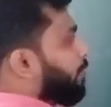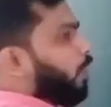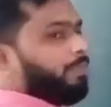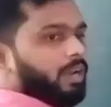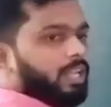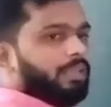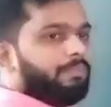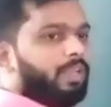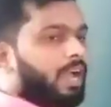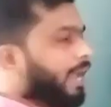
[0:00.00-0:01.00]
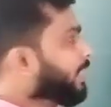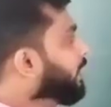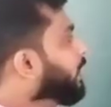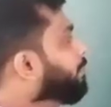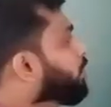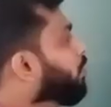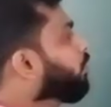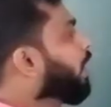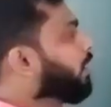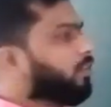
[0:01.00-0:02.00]
properly, I can keep it on
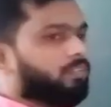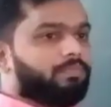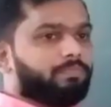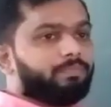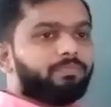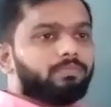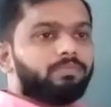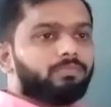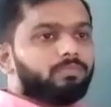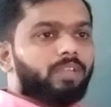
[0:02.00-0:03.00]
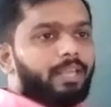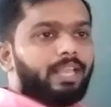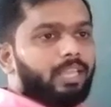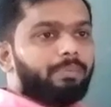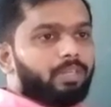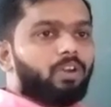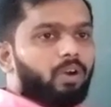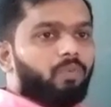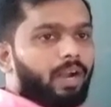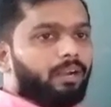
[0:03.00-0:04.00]
1. I can keep it
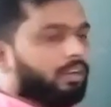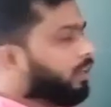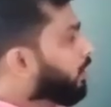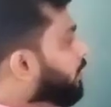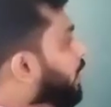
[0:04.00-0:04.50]
on 1.